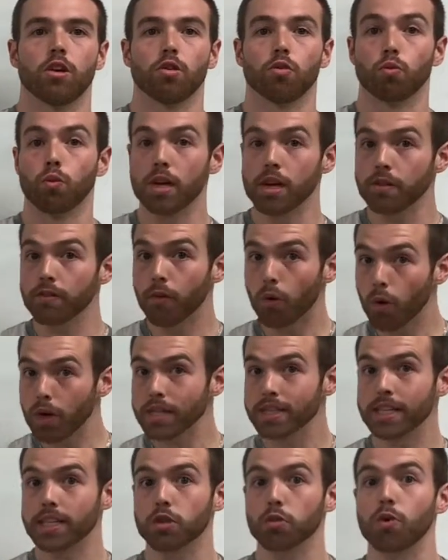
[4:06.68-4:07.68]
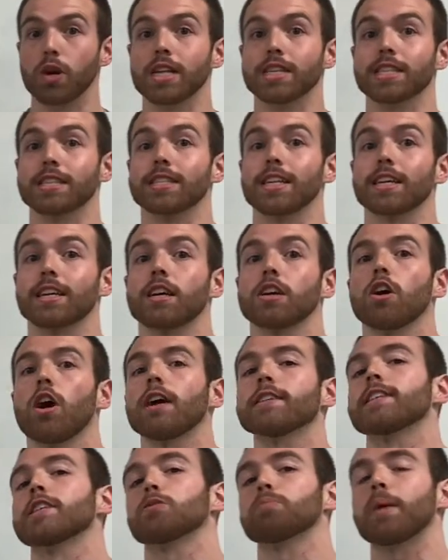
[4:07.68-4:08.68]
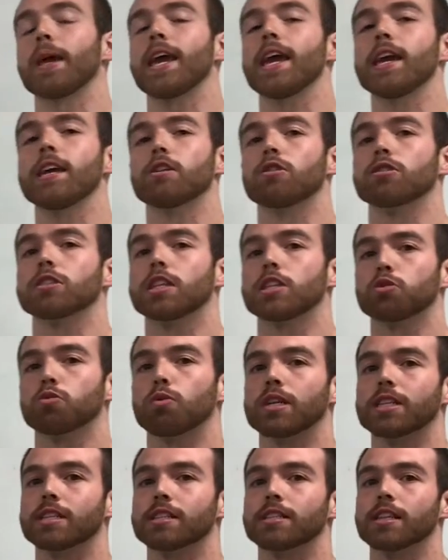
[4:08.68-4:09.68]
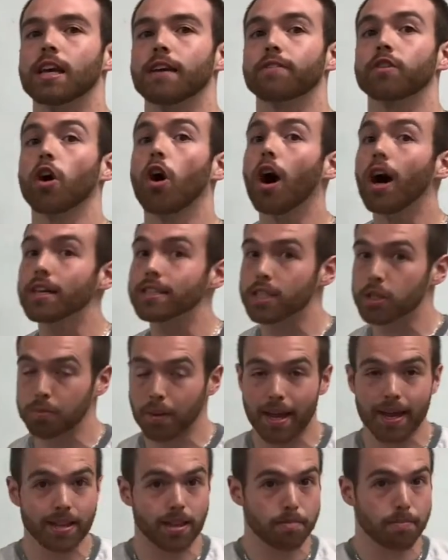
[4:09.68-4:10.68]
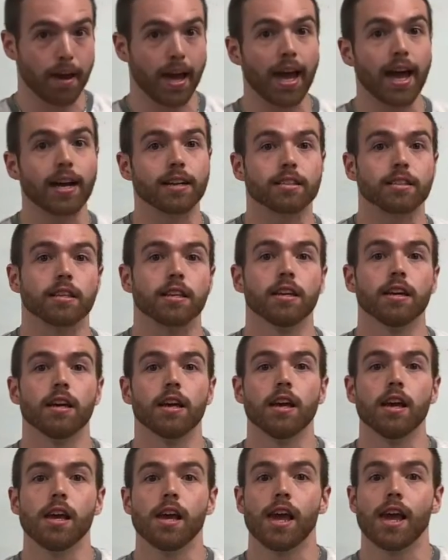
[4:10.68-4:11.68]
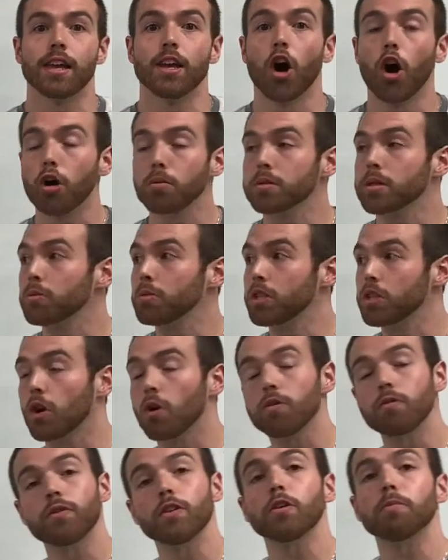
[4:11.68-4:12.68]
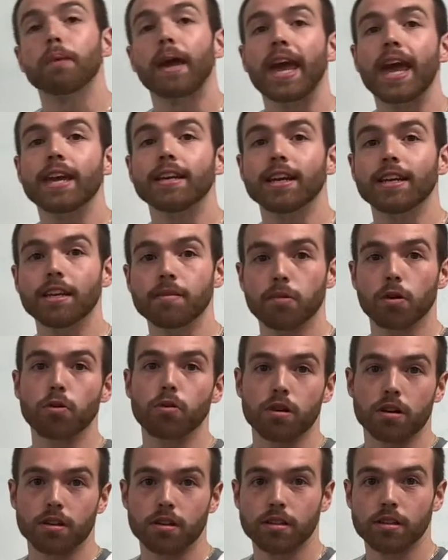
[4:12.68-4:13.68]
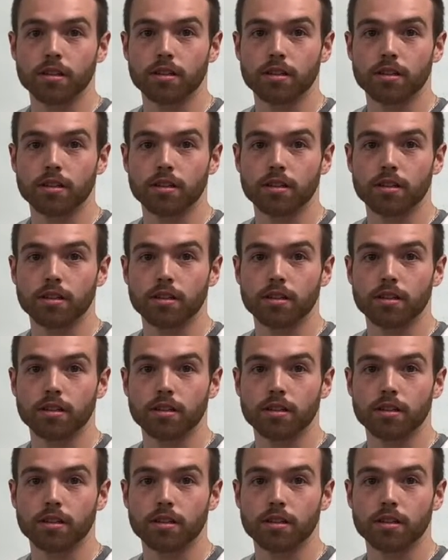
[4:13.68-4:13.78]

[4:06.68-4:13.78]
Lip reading: We avoid situations that can cause us pain or situations that have caused us pain in the past in hopes that we don't feel pain anymore.